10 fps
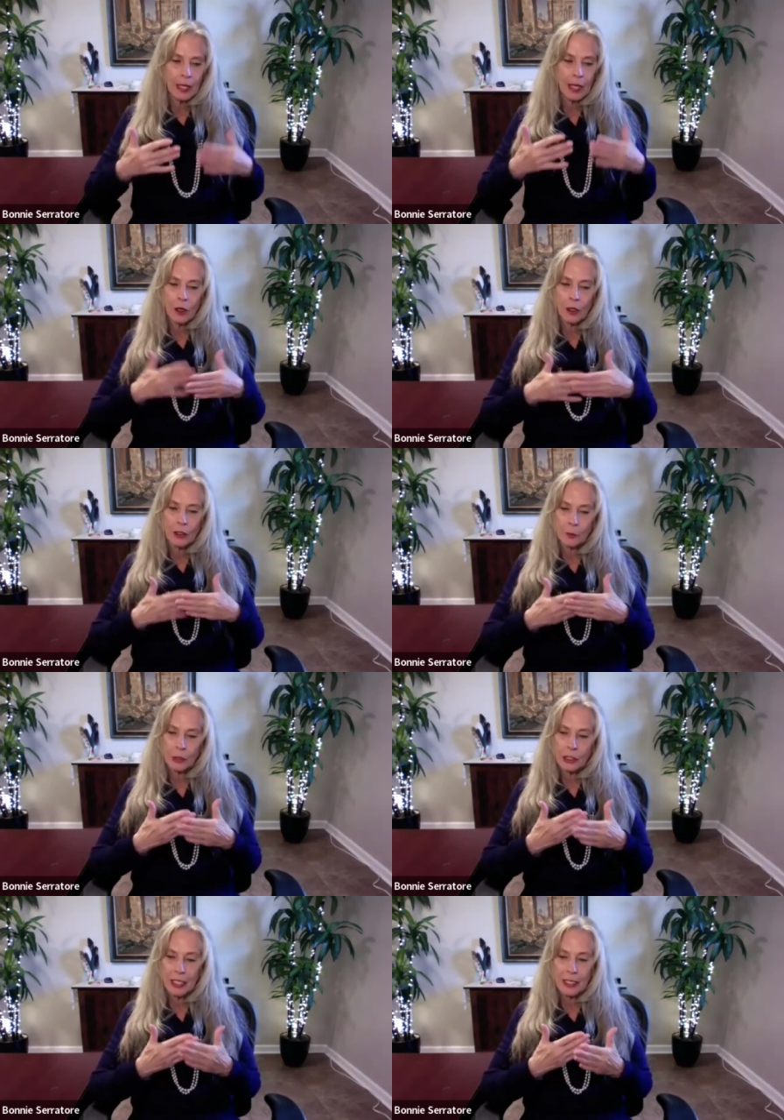when that heart is
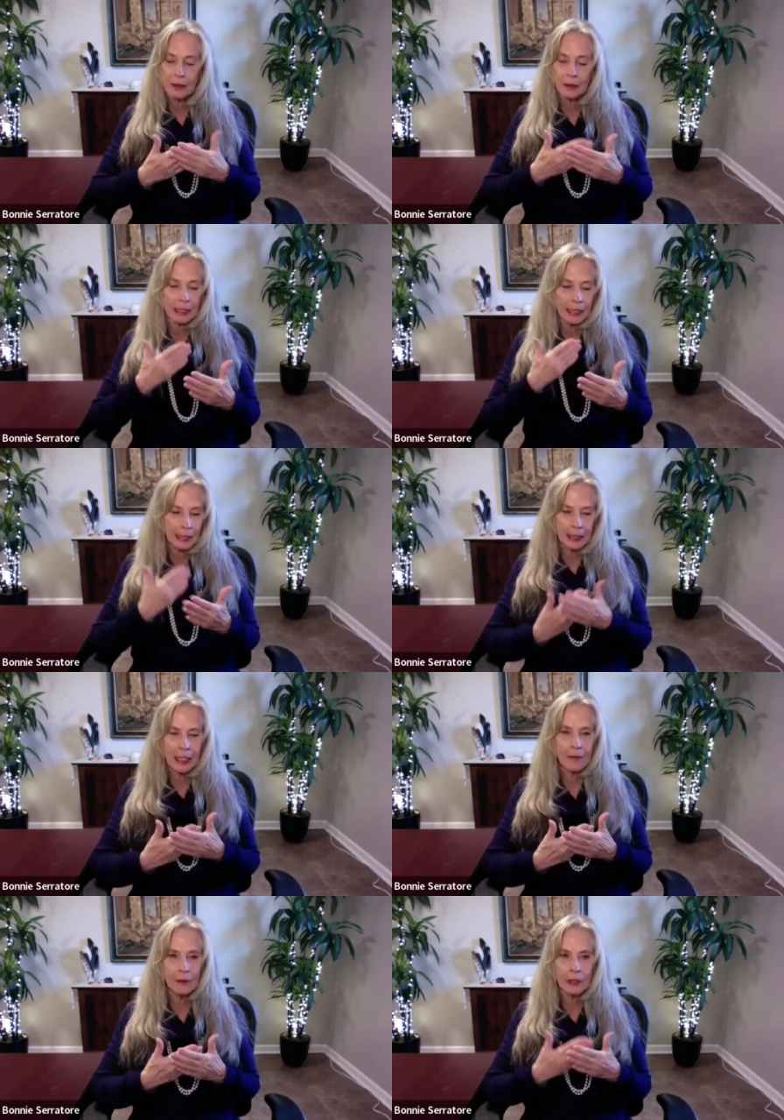protected on any
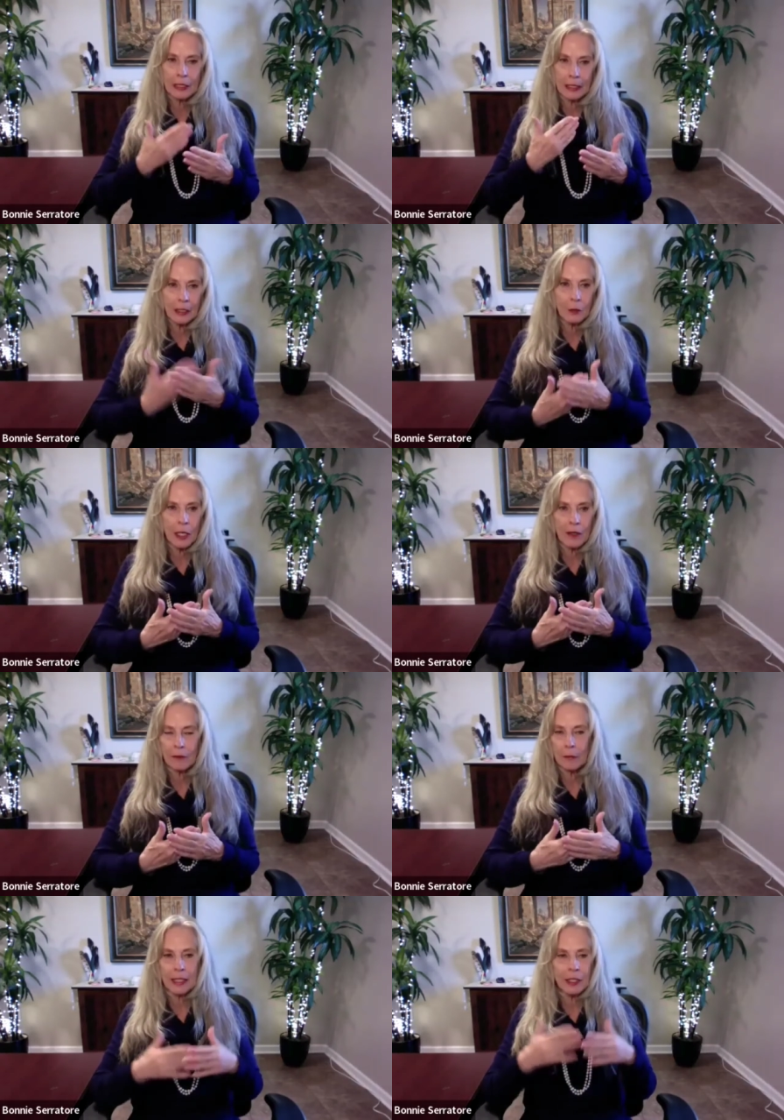level, in any way,
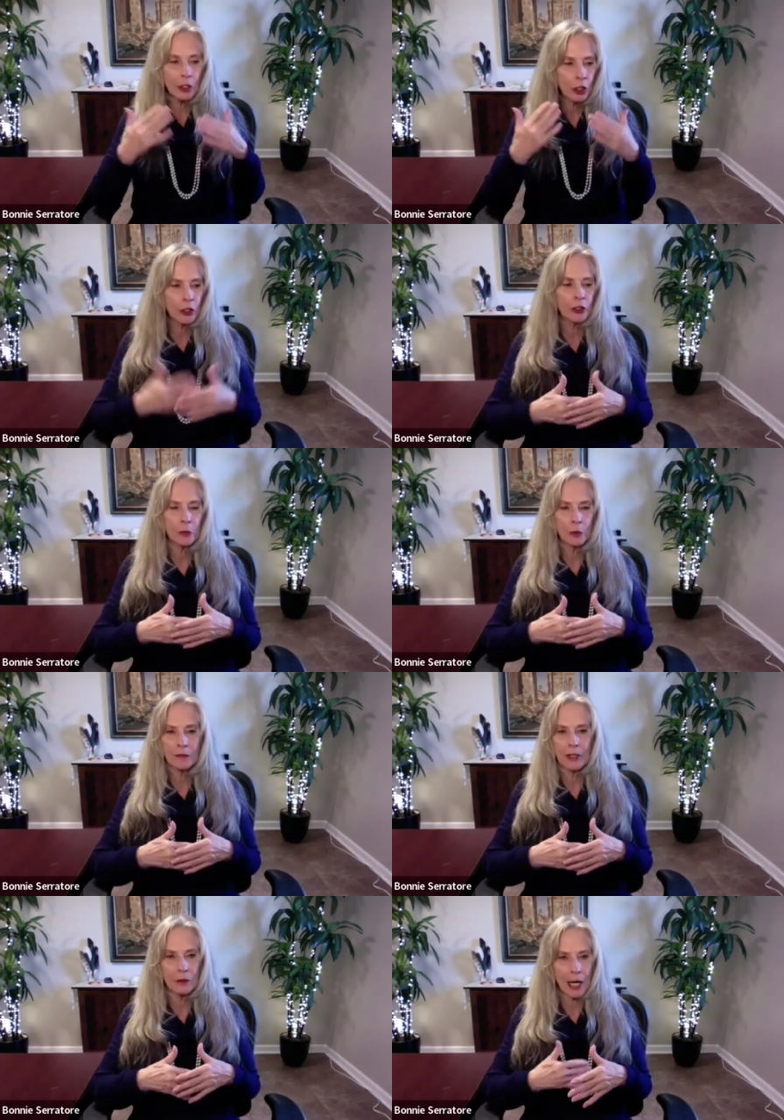from any hurt that
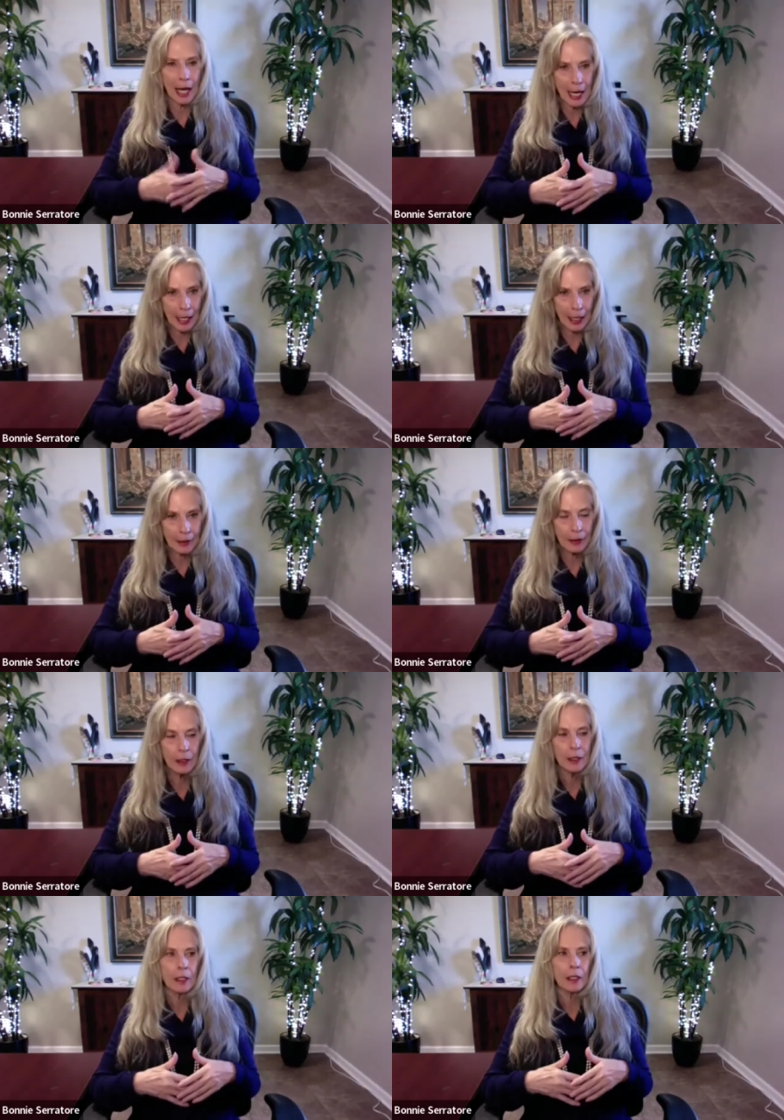we've ever had,
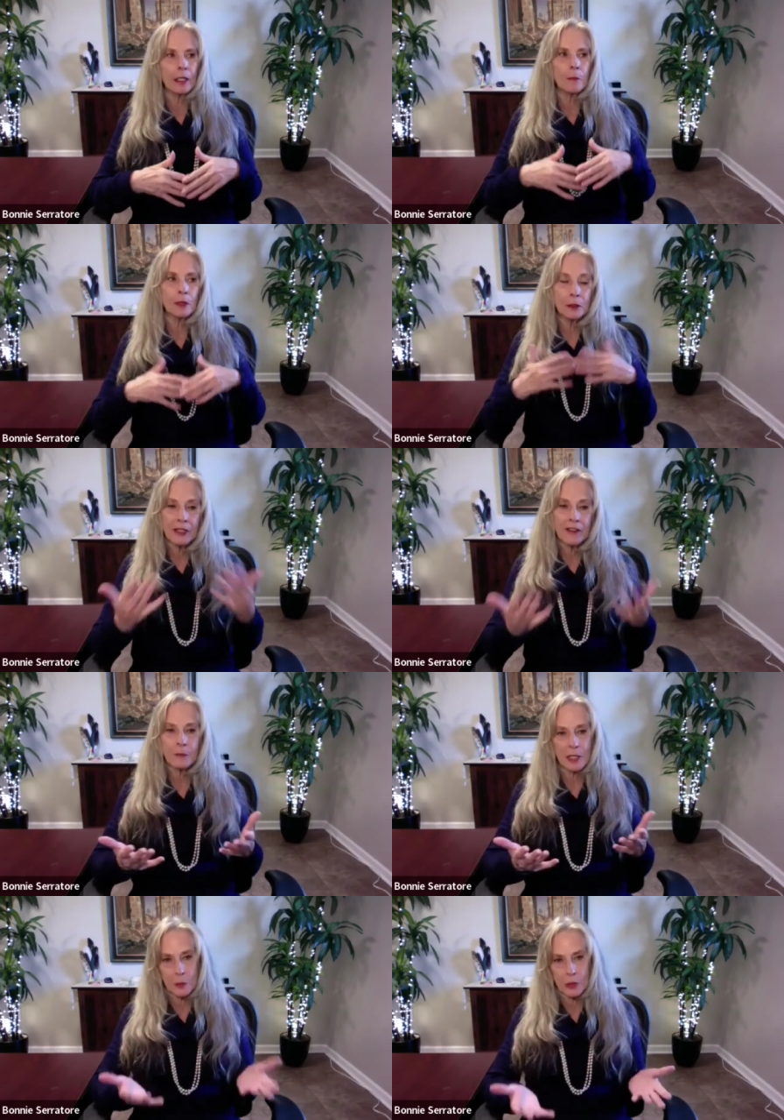any
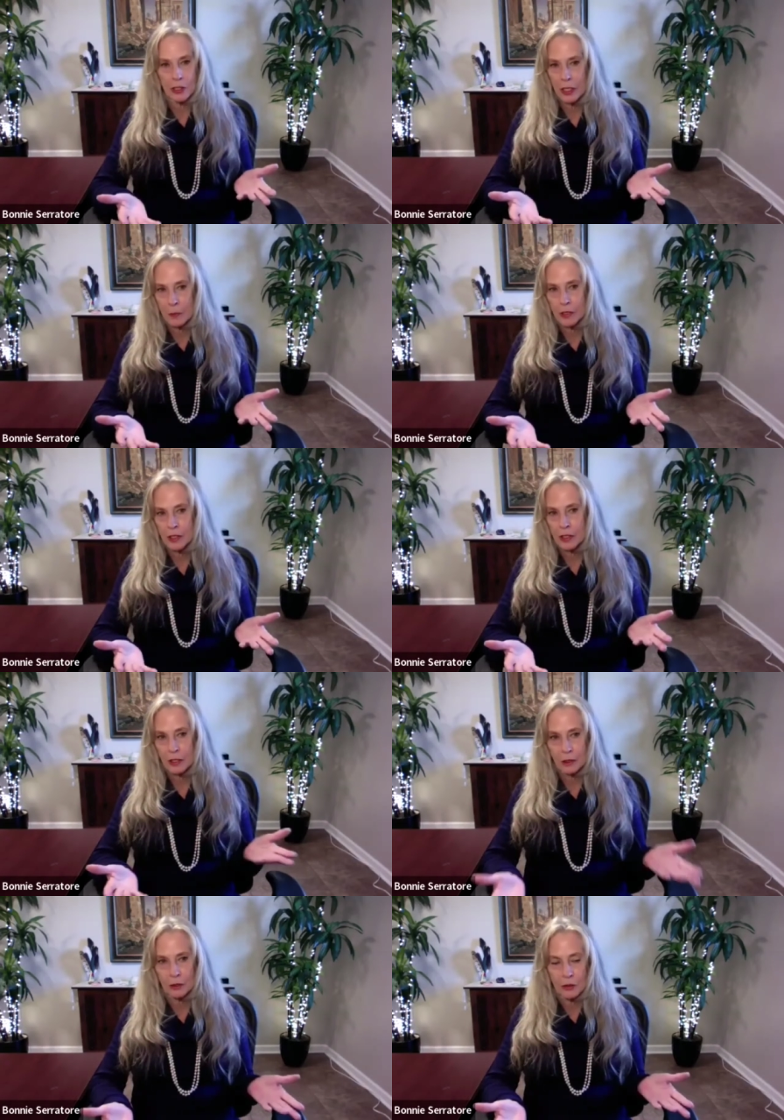beliefs, misperceptions,
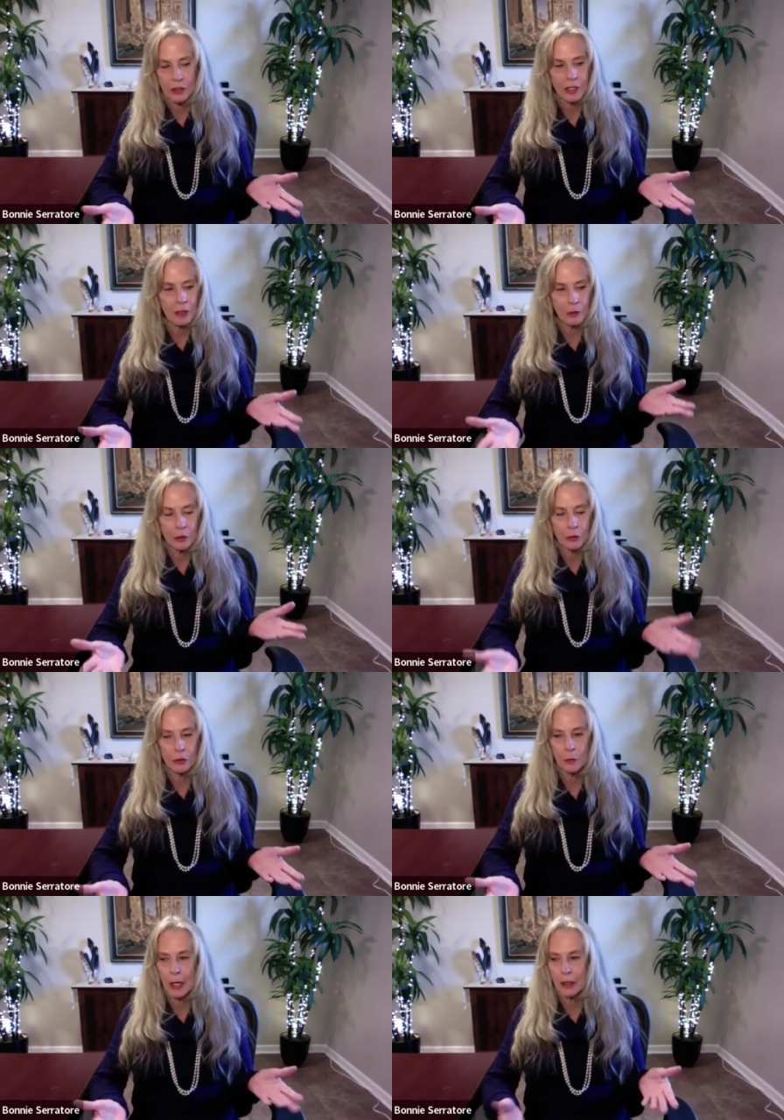conclusions that we
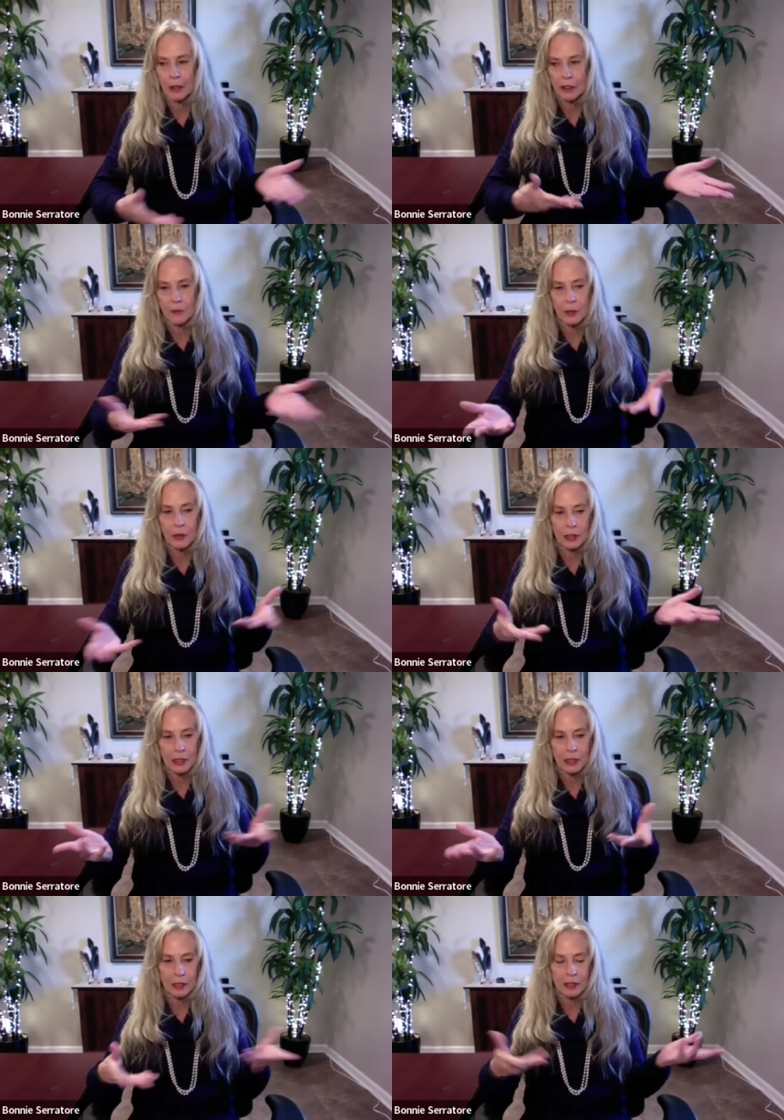drew about our
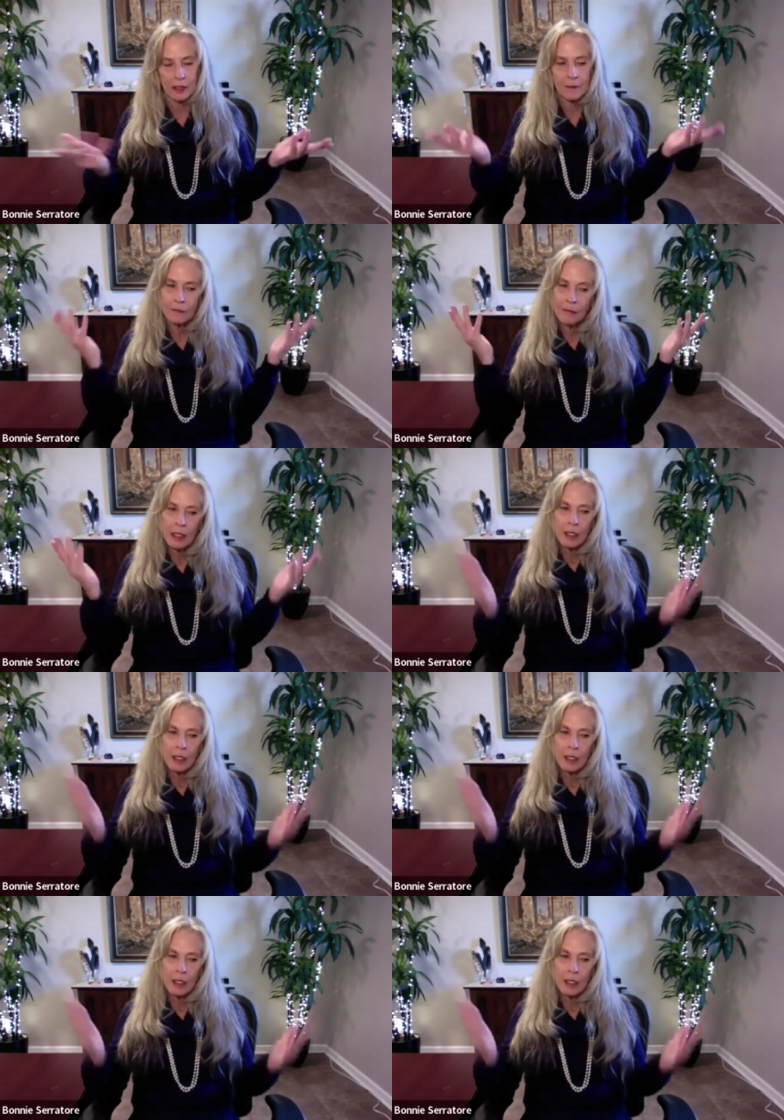experiences,